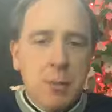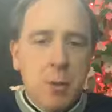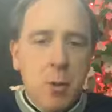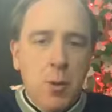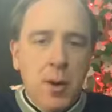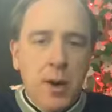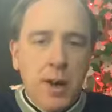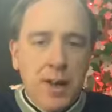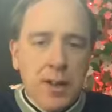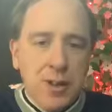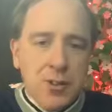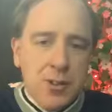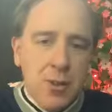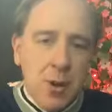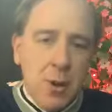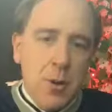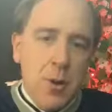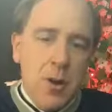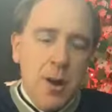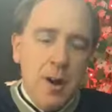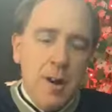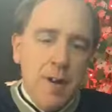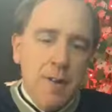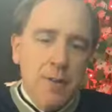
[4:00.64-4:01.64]
morning.
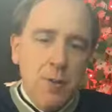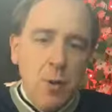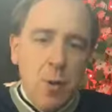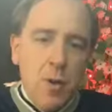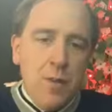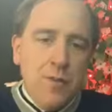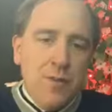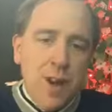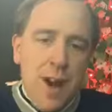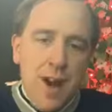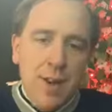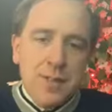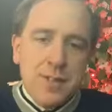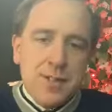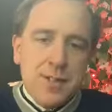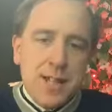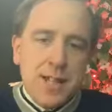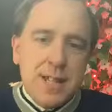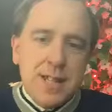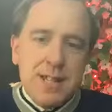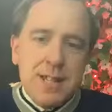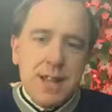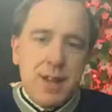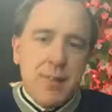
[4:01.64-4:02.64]
So 4, 5,
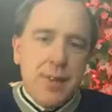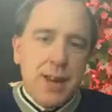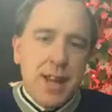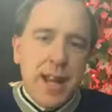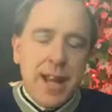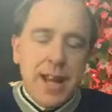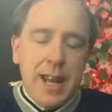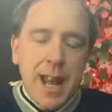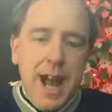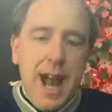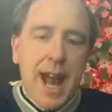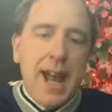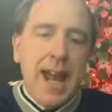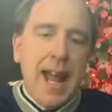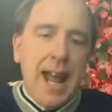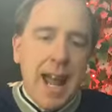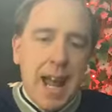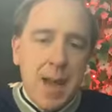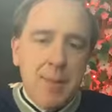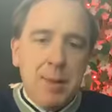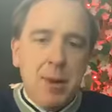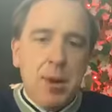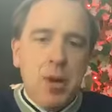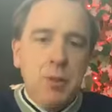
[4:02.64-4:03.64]
6, 7, 8, 9
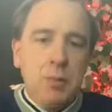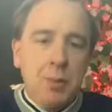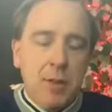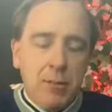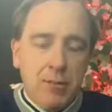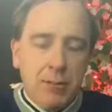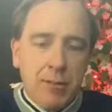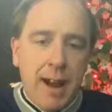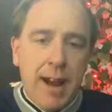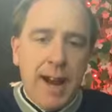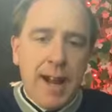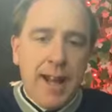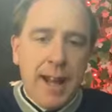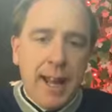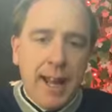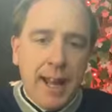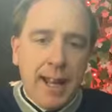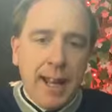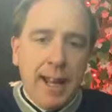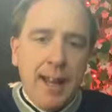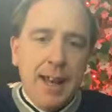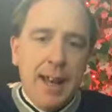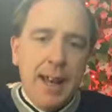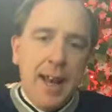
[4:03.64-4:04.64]
a.m., it could be
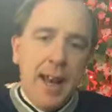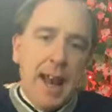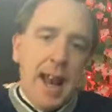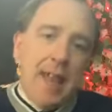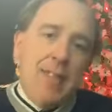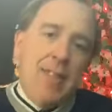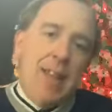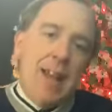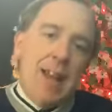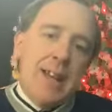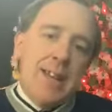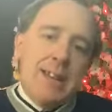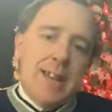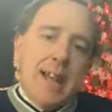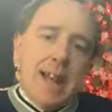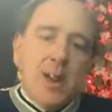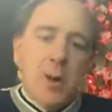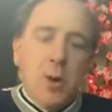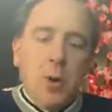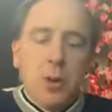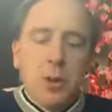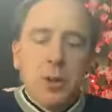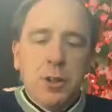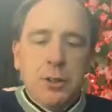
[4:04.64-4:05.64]
raining. And then as that
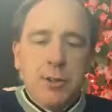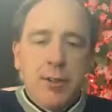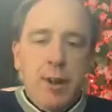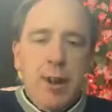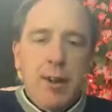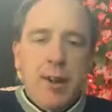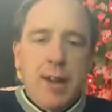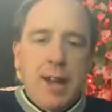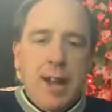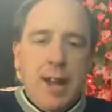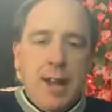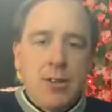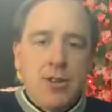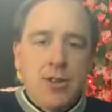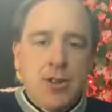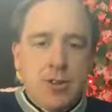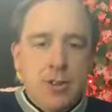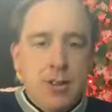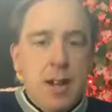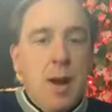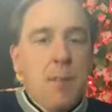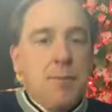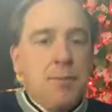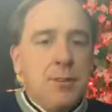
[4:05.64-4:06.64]
colder air
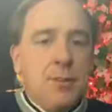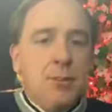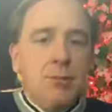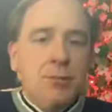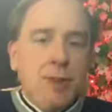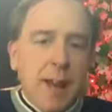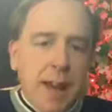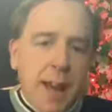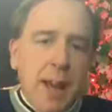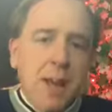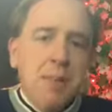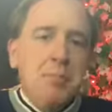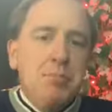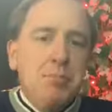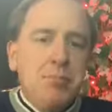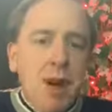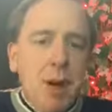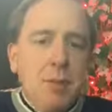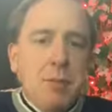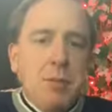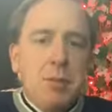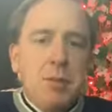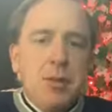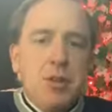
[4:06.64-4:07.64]
catches up, the rain
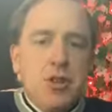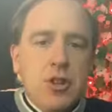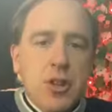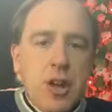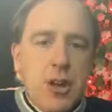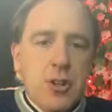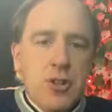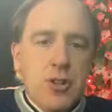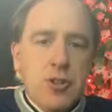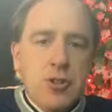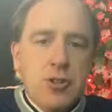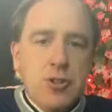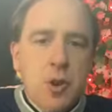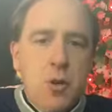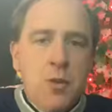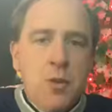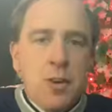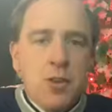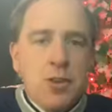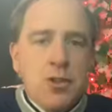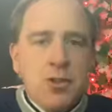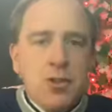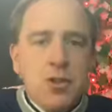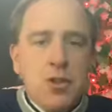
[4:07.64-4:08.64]
probably changes over
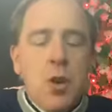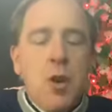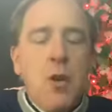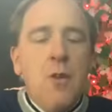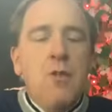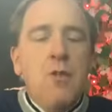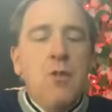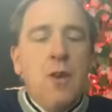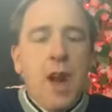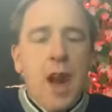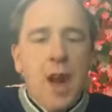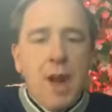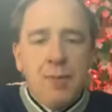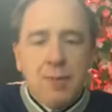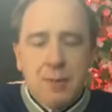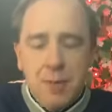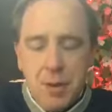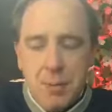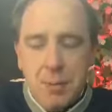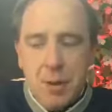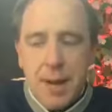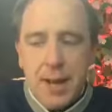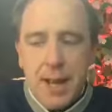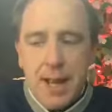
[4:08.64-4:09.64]
to snow for
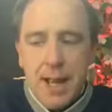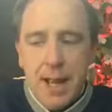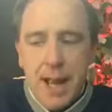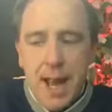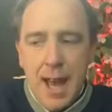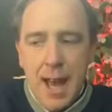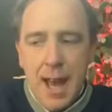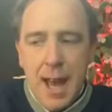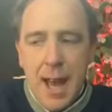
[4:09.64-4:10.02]
everybody.